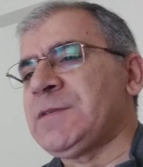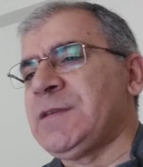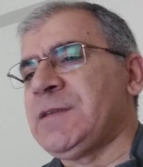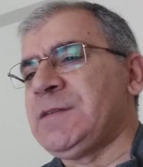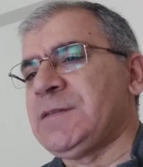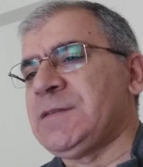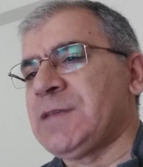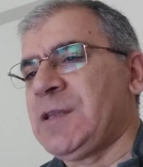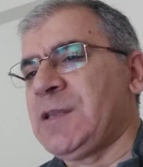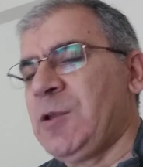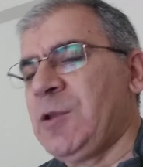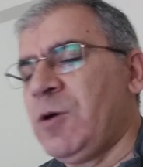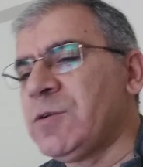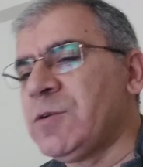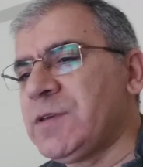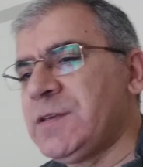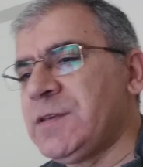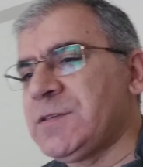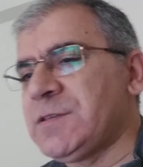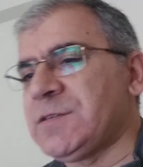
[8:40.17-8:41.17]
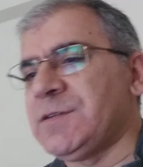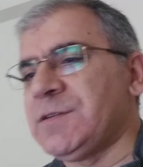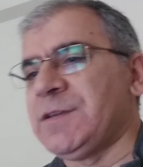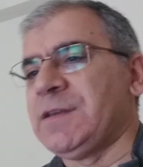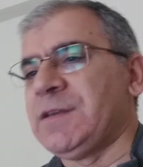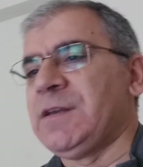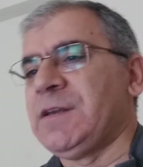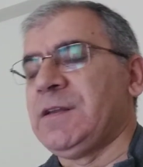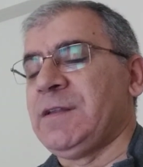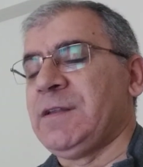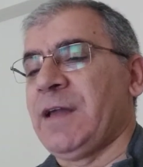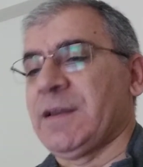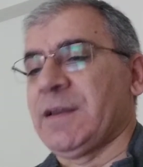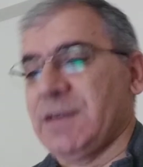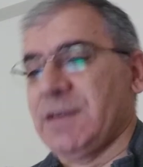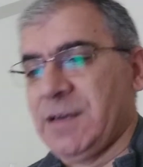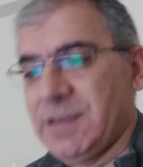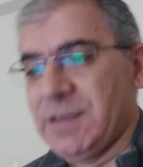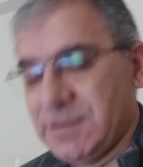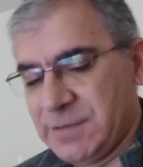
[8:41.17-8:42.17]
It has a long history,
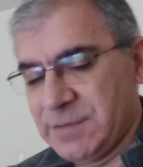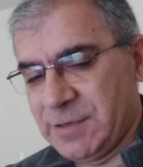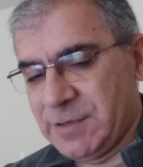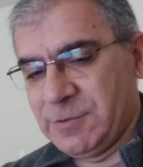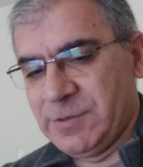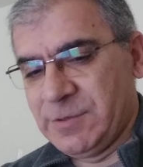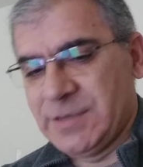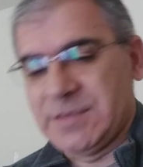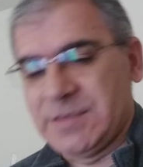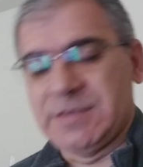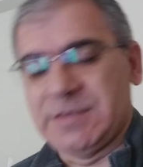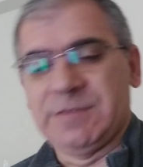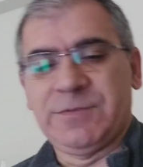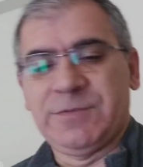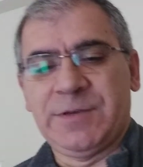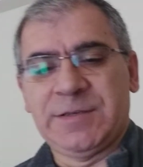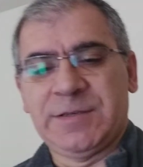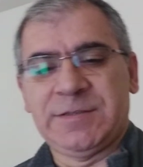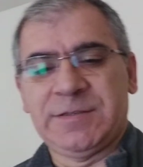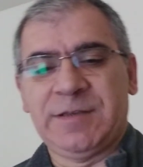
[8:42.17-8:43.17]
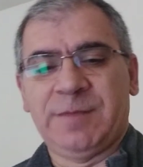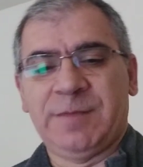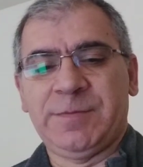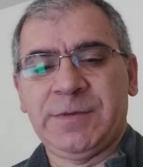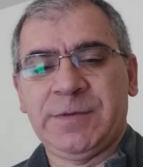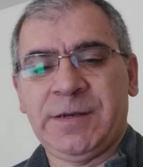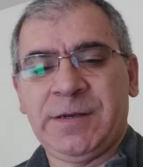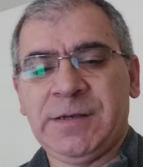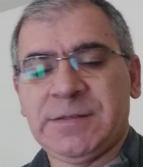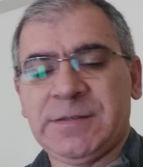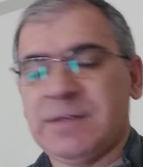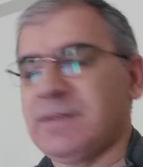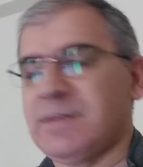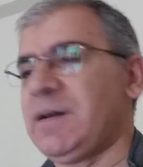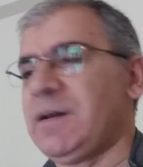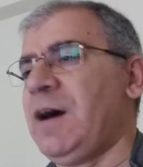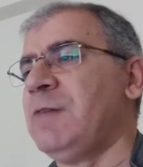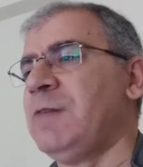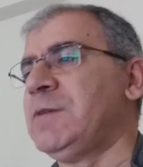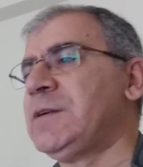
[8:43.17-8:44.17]
like Galata Kulesi, for example, Galata
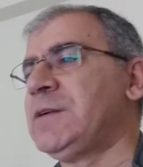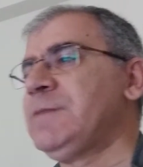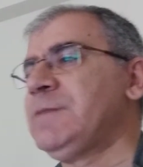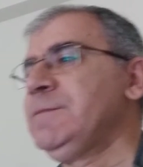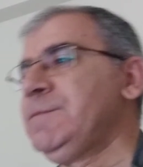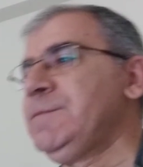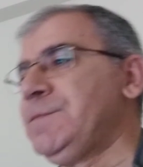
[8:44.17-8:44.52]
Tower,